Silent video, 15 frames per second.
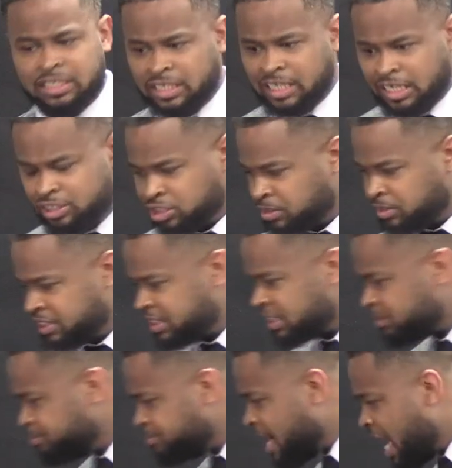And so he says,
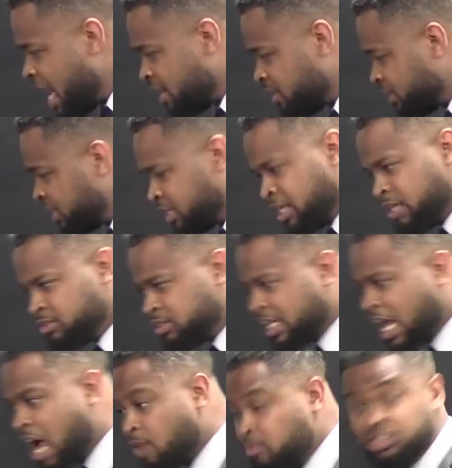man, King
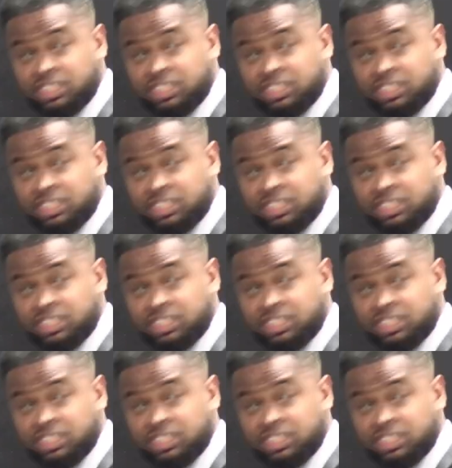Uzziah was a